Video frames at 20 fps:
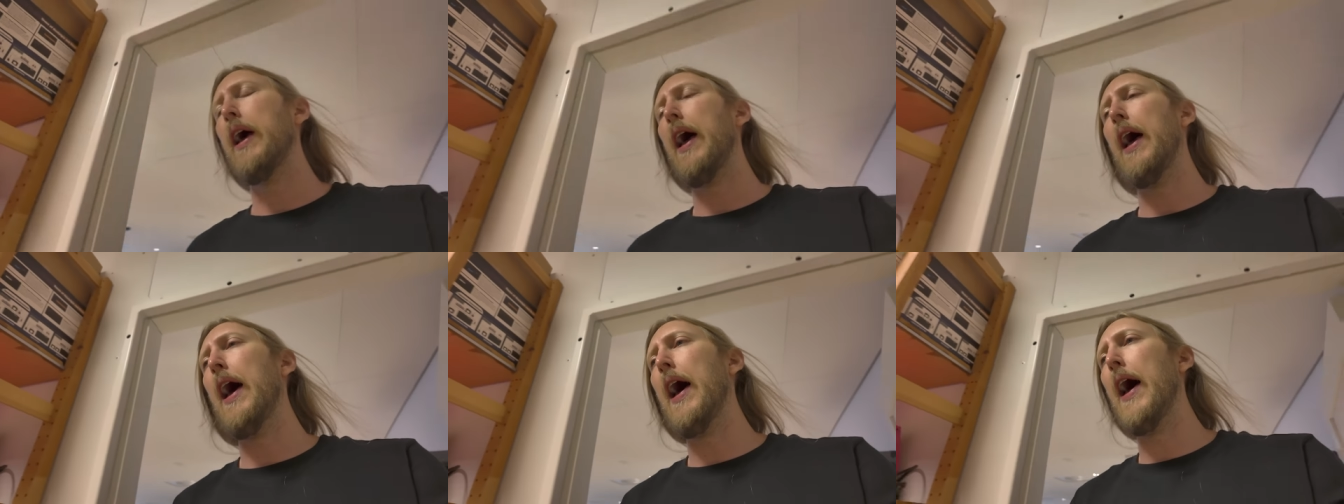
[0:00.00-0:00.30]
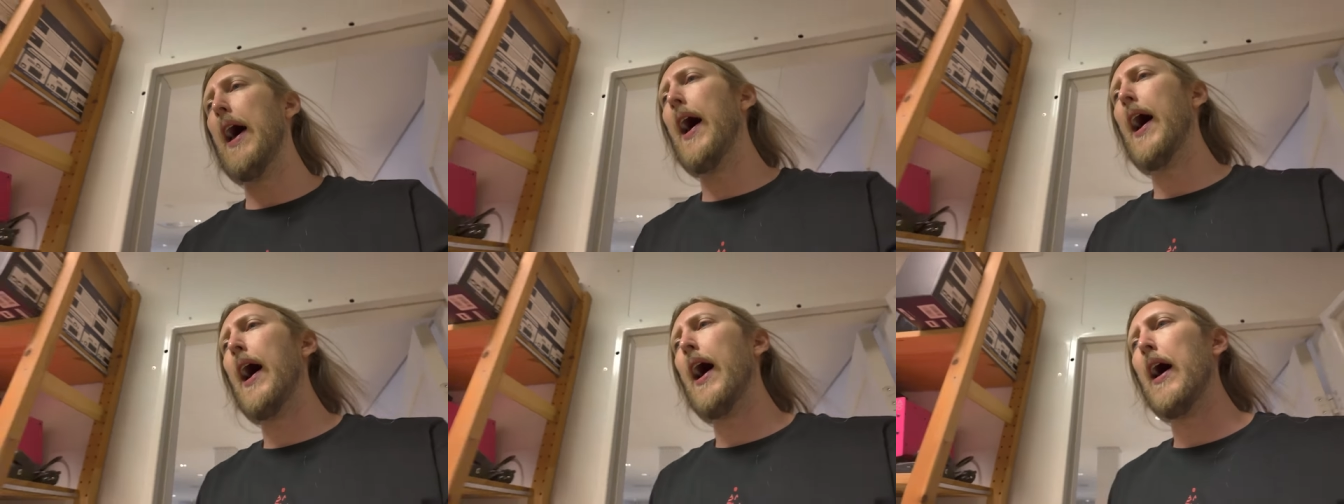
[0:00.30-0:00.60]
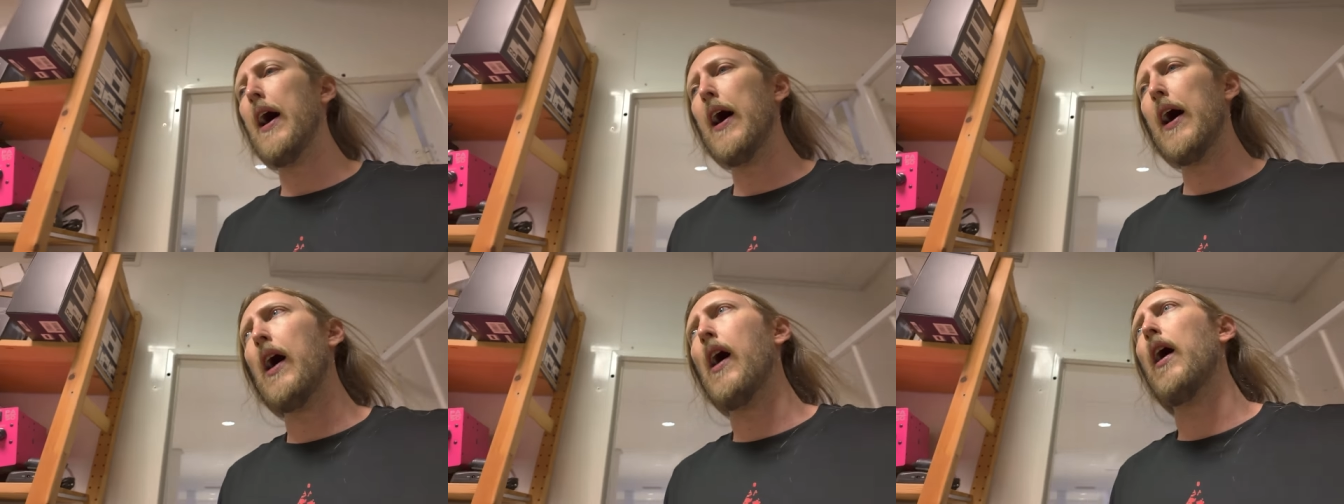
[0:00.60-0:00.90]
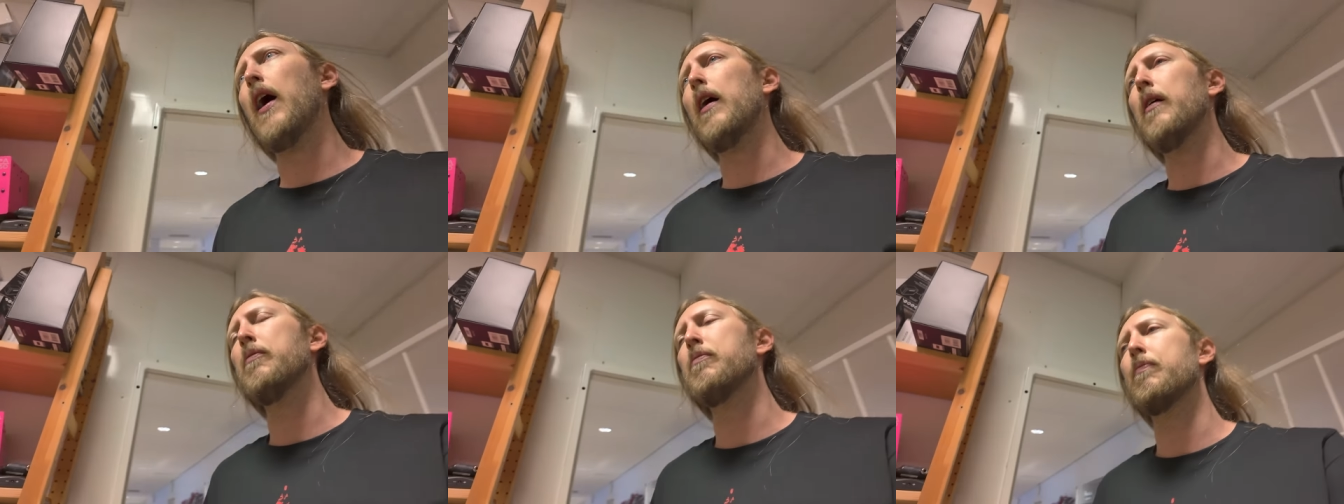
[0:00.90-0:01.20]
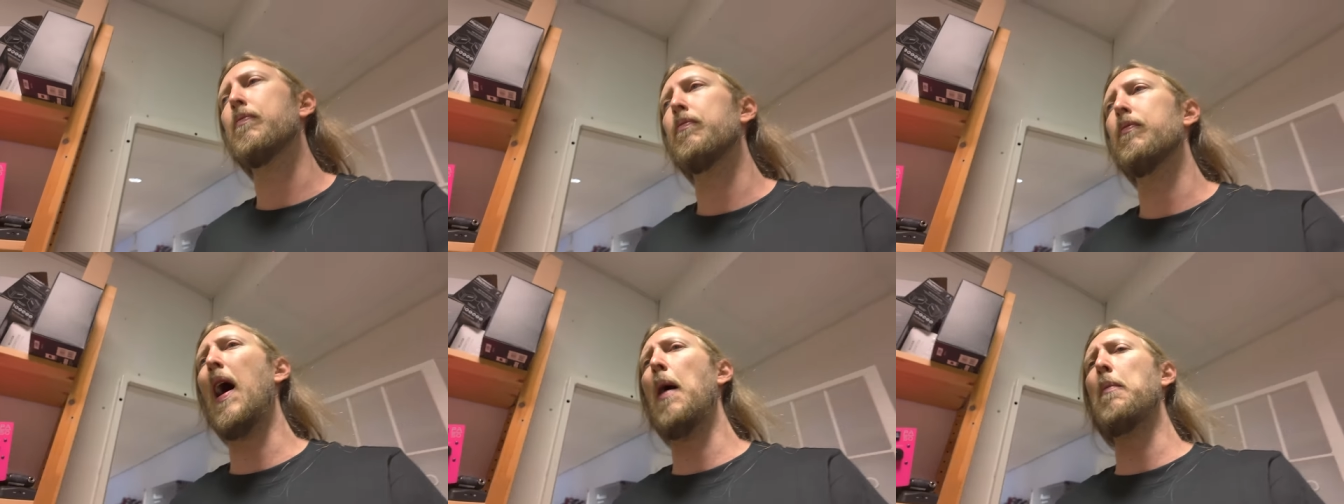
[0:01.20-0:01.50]
I'm
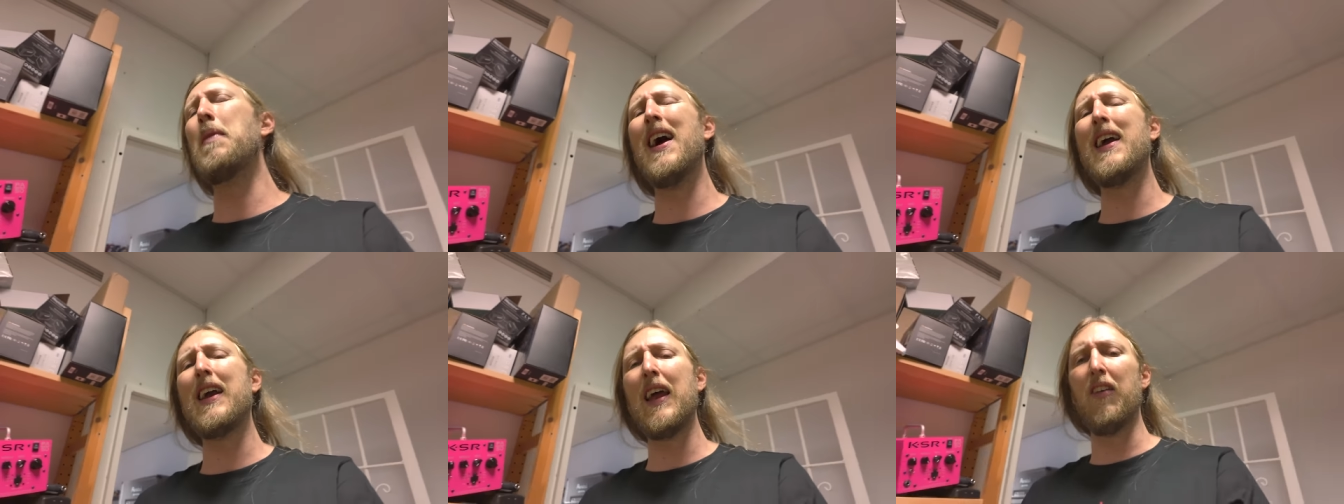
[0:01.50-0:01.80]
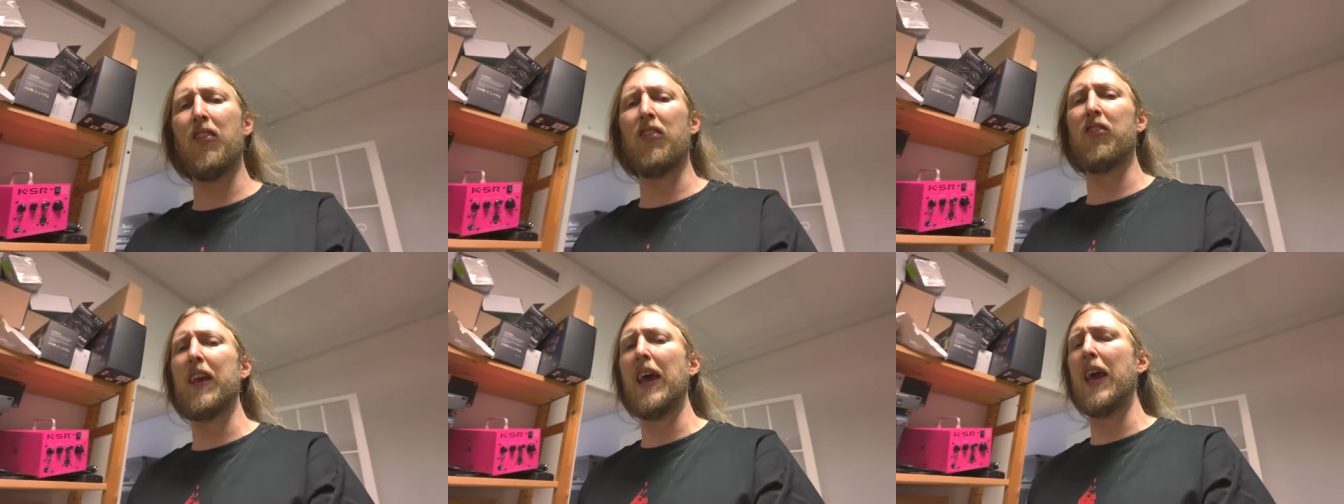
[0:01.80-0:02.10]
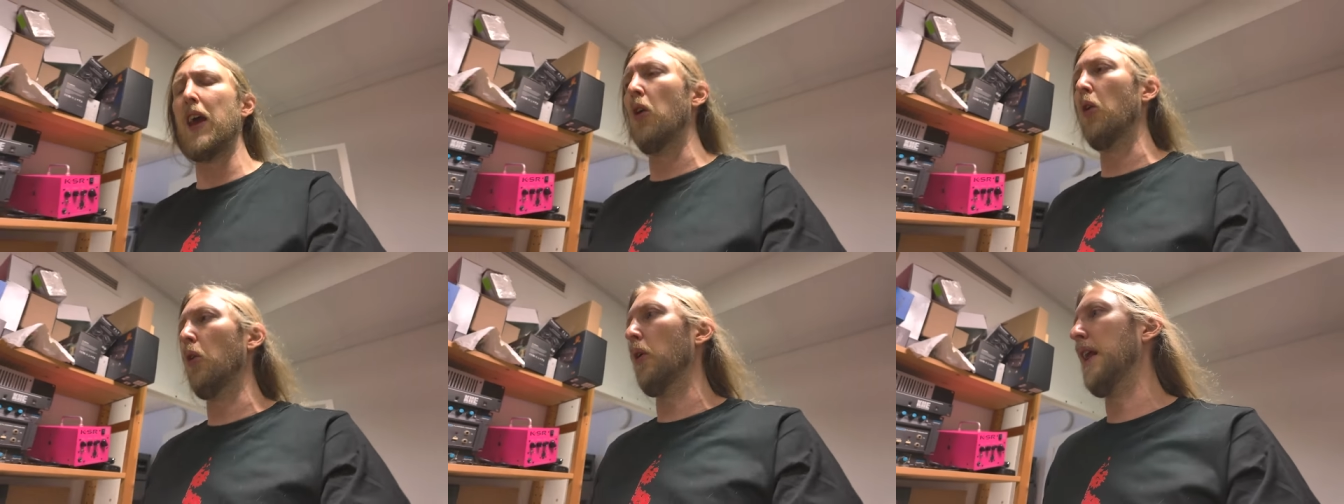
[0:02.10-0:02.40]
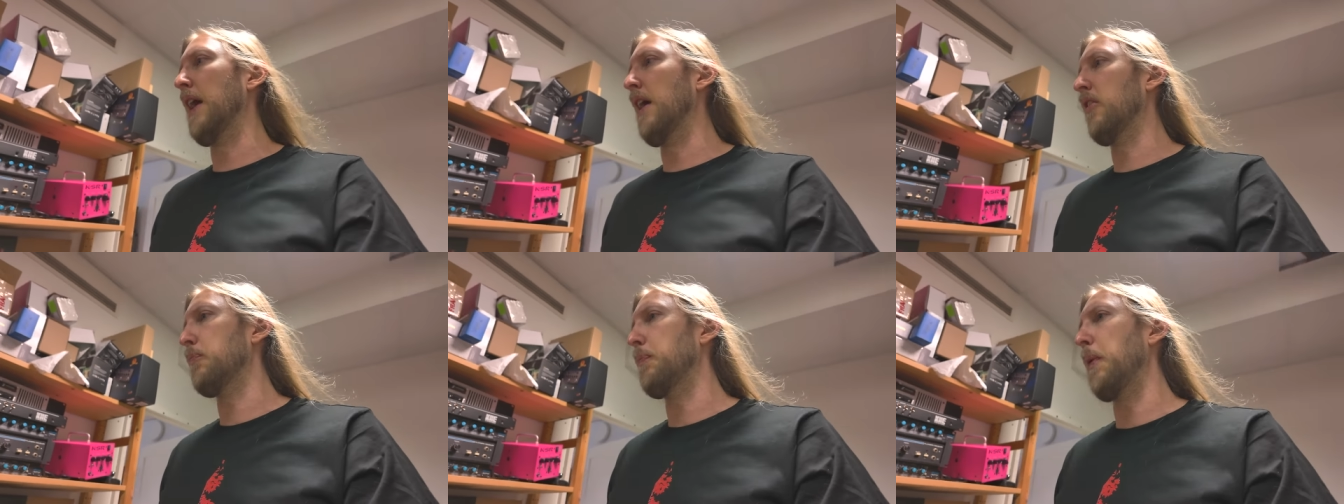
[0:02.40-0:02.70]
not going to say who it is,